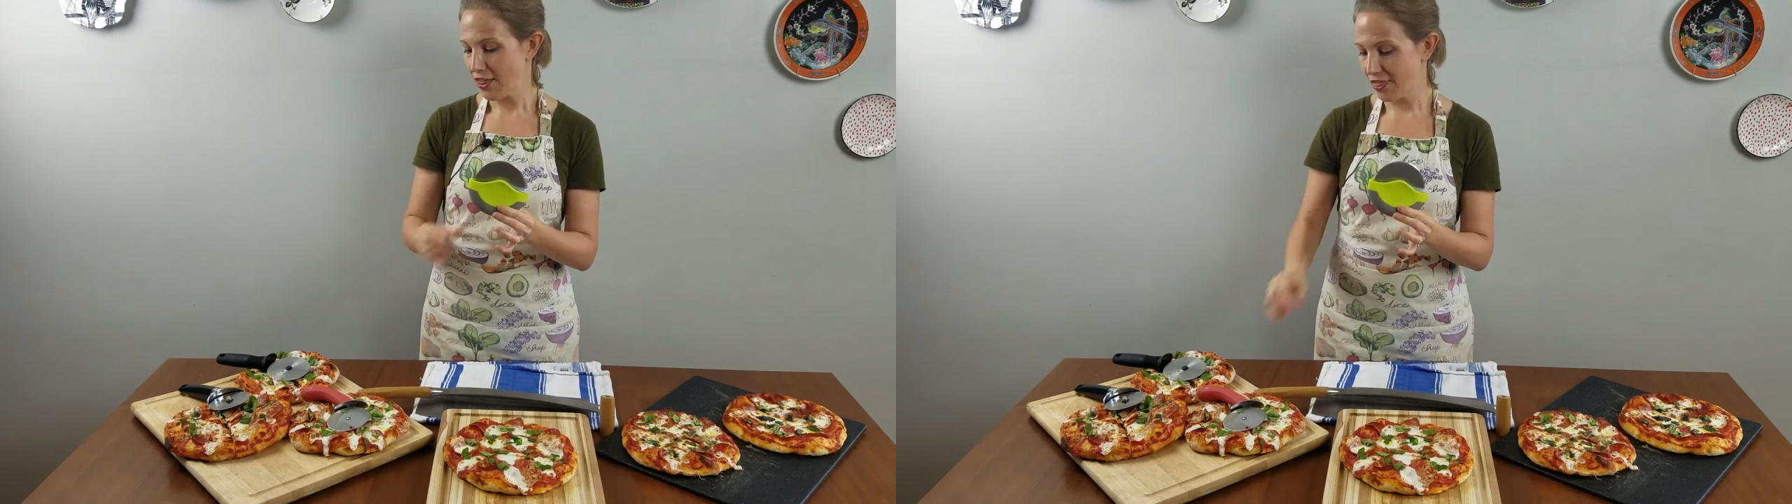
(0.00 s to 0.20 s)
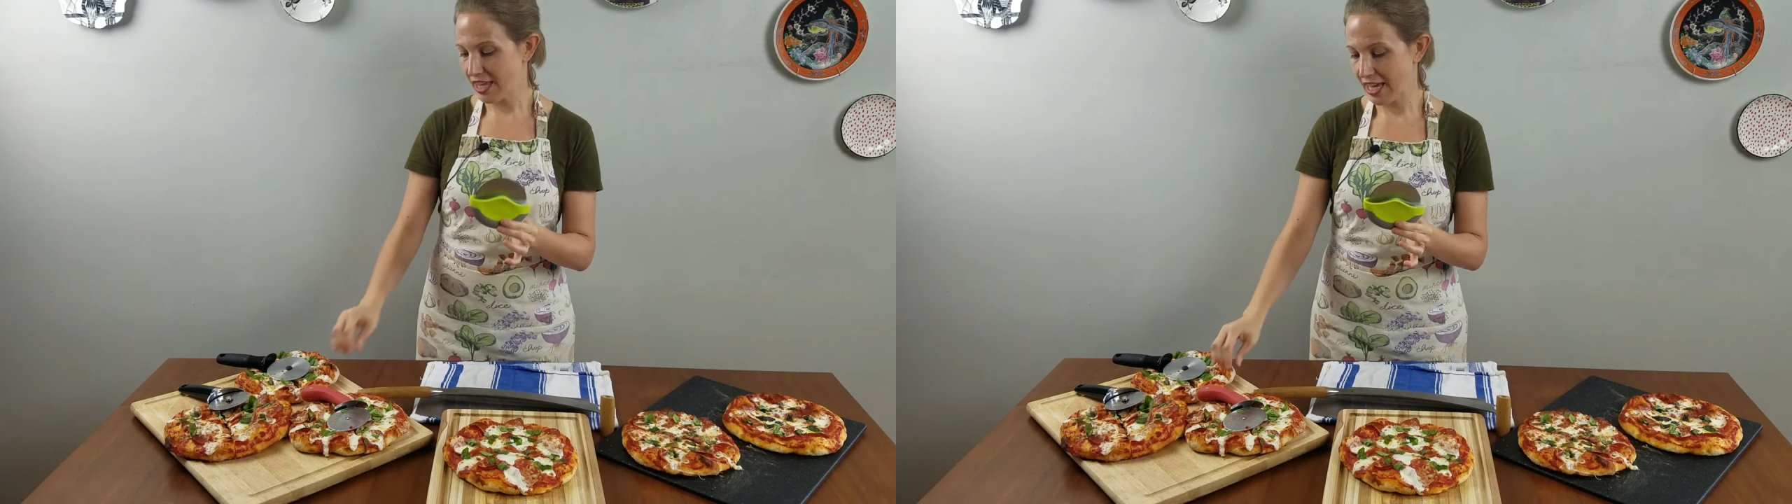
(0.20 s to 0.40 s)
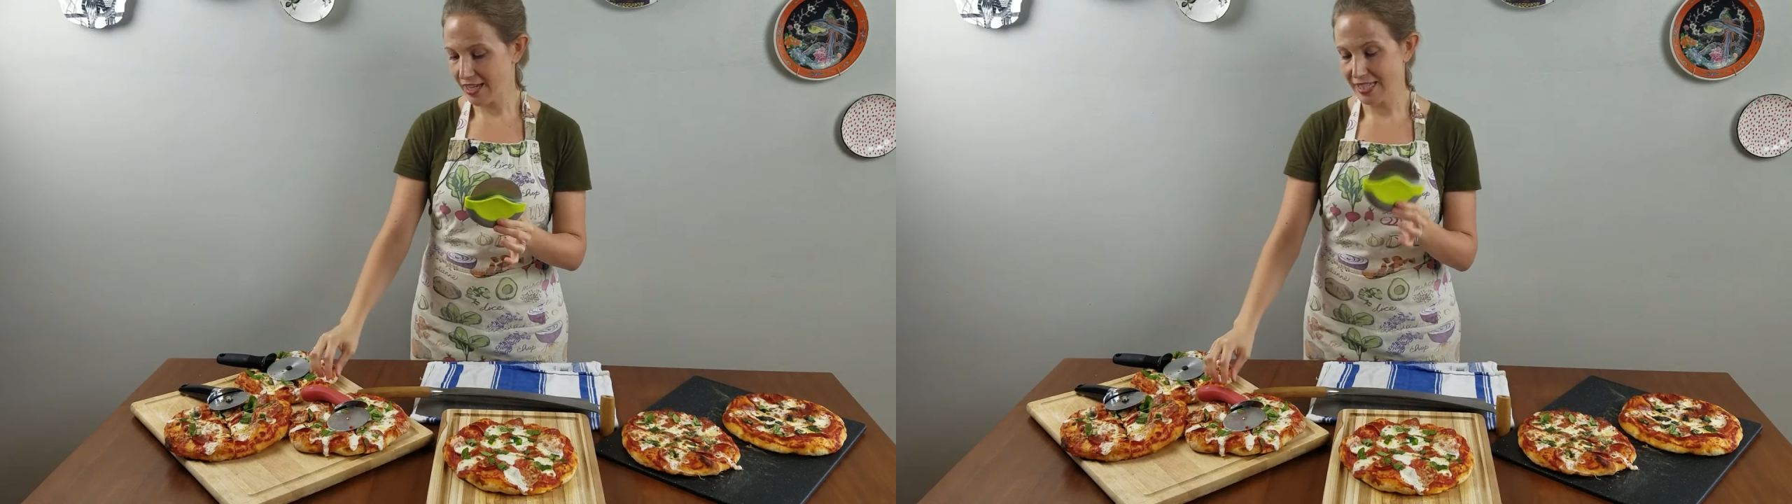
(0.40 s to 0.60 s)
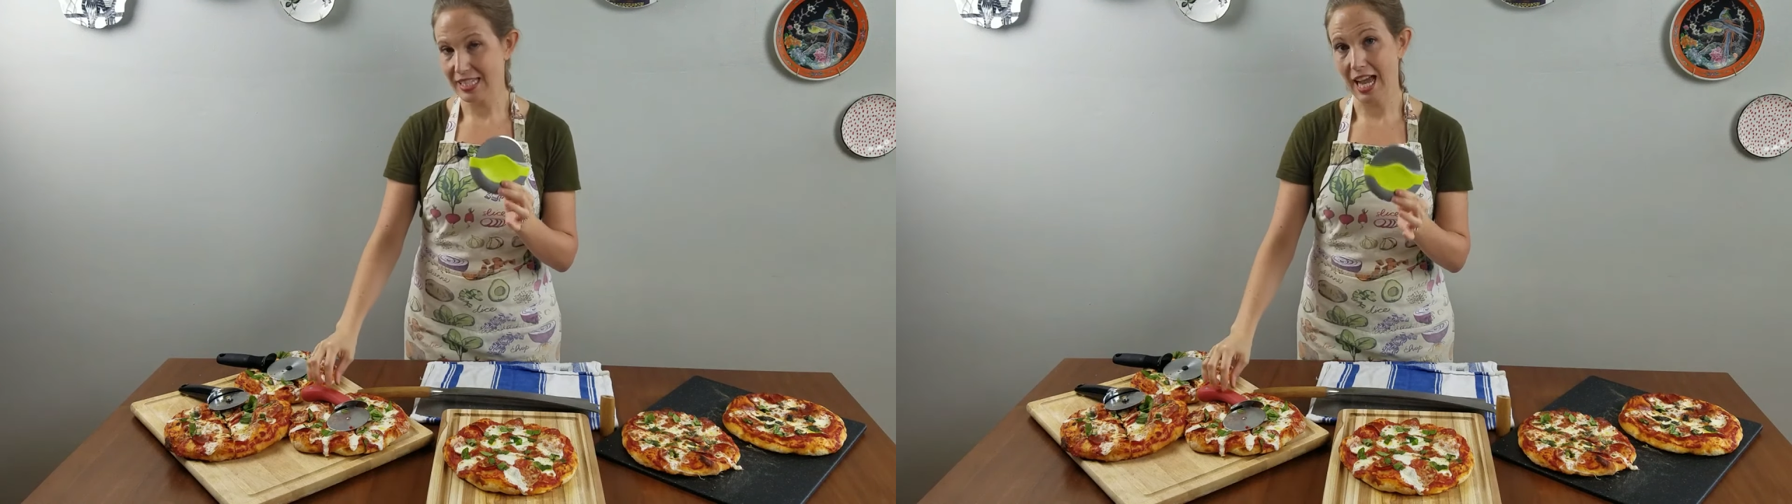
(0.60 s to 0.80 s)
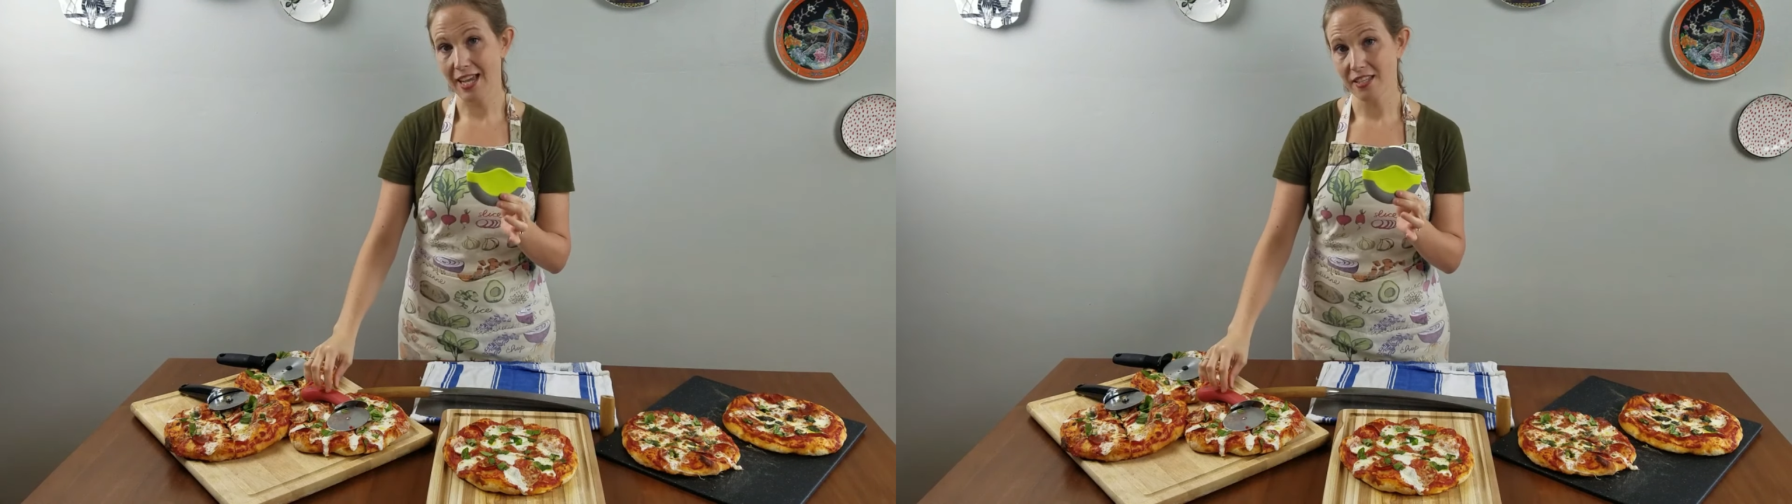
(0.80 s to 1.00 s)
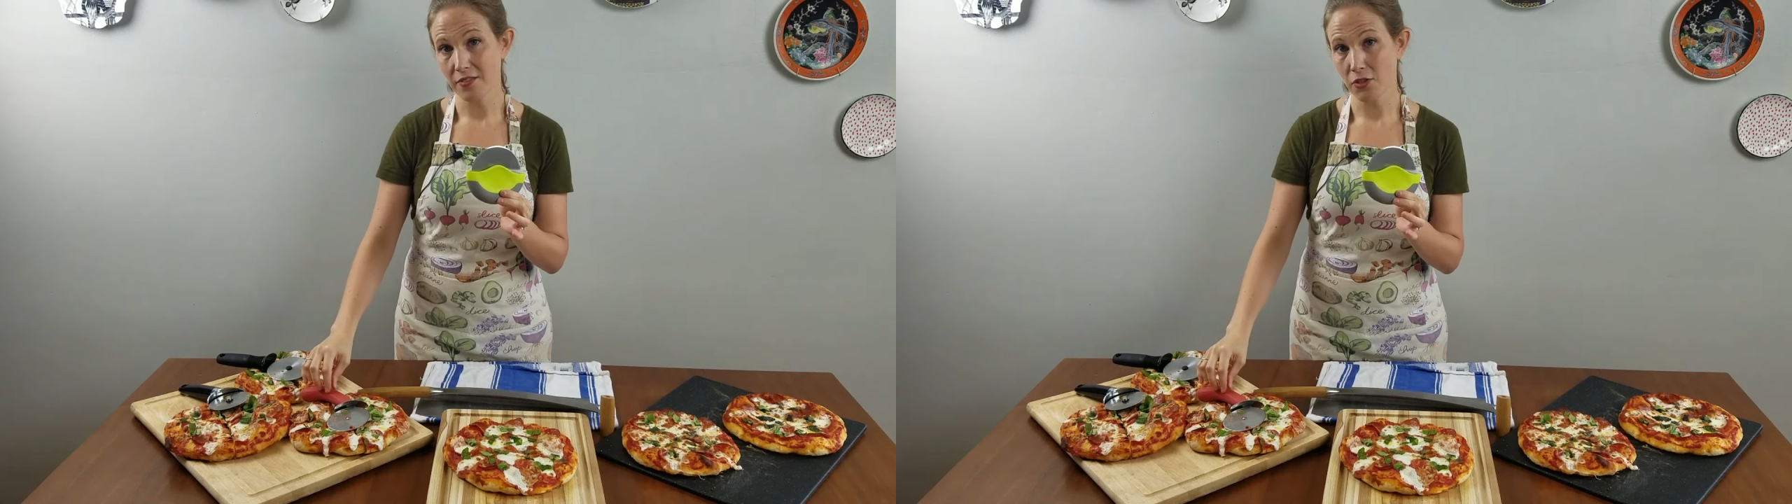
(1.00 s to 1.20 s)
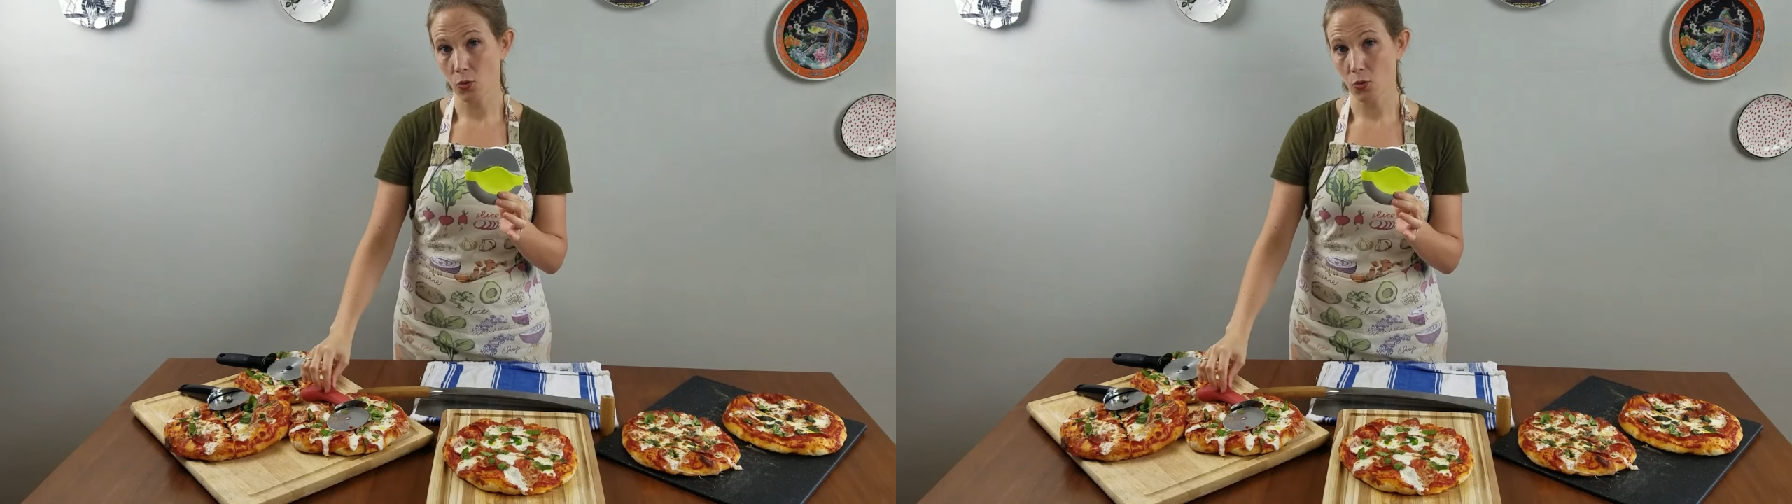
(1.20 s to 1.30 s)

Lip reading: The size of the